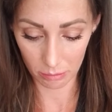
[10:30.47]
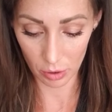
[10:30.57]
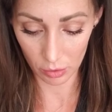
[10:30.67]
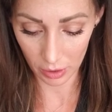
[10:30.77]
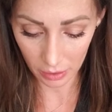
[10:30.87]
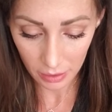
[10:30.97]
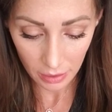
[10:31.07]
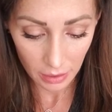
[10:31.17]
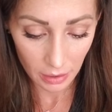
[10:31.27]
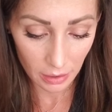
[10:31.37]
poke.
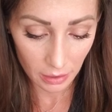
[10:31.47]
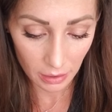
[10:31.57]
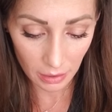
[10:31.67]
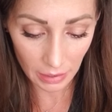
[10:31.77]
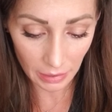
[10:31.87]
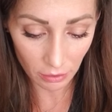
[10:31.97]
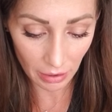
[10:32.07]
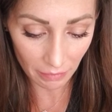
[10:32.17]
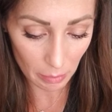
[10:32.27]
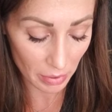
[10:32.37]
And I don't
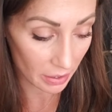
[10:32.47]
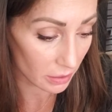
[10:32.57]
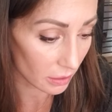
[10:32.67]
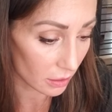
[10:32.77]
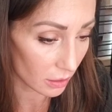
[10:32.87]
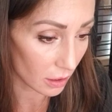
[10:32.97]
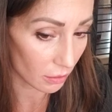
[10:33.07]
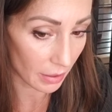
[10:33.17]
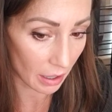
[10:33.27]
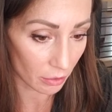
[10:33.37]
have a pencil
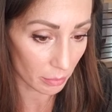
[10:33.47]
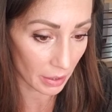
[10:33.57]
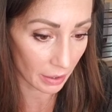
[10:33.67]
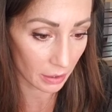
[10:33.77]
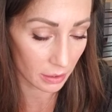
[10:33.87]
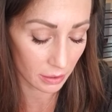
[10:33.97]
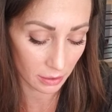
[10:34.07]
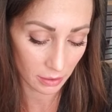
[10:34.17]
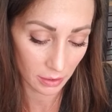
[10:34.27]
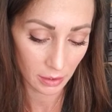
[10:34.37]
around me.
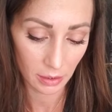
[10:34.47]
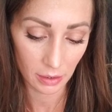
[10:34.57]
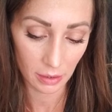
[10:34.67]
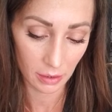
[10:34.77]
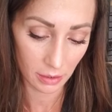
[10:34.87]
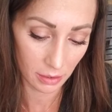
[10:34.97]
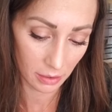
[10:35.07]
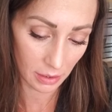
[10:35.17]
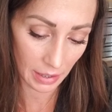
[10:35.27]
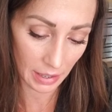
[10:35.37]

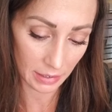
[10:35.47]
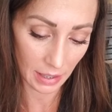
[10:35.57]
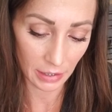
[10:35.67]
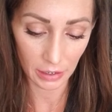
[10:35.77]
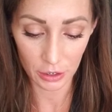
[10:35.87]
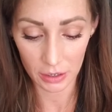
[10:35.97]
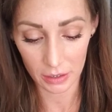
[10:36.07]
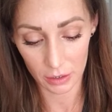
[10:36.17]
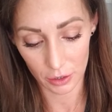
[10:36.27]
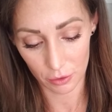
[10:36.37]
I guess I could
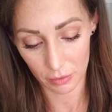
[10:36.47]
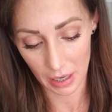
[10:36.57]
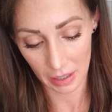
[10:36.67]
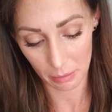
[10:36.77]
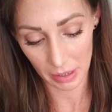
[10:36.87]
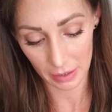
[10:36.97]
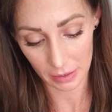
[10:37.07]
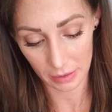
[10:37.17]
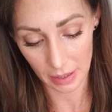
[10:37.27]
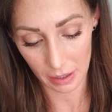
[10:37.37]
just do 9 beads
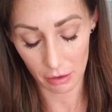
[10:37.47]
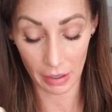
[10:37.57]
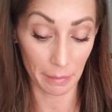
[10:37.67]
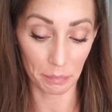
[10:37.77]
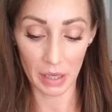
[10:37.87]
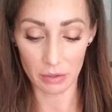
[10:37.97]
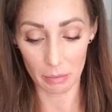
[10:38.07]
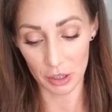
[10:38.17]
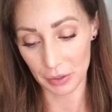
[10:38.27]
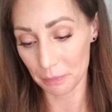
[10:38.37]
instead. Okay, that's what
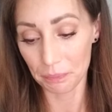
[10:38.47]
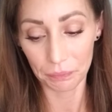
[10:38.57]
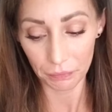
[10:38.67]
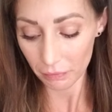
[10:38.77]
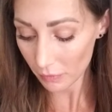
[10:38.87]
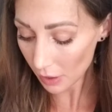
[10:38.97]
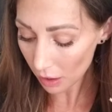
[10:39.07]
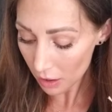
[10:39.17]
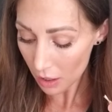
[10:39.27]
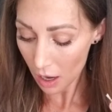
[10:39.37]
I'm gonna do.
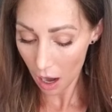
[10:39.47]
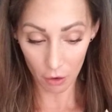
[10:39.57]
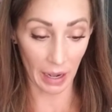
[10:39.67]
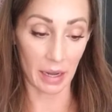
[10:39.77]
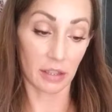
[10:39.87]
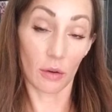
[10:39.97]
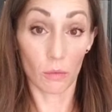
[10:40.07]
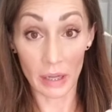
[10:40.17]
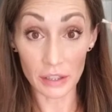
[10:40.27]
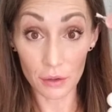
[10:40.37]
Okay, so
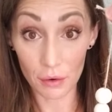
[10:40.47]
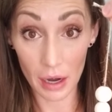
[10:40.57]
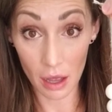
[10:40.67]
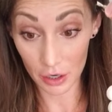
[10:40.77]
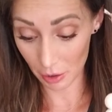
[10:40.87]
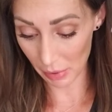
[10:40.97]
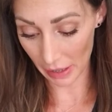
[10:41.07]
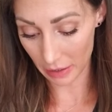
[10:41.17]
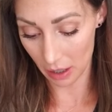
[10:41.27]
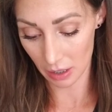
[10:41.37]
once you thread all your
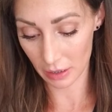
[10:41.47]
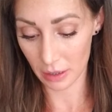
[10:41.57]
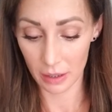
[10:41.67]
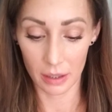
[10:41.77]
beads on,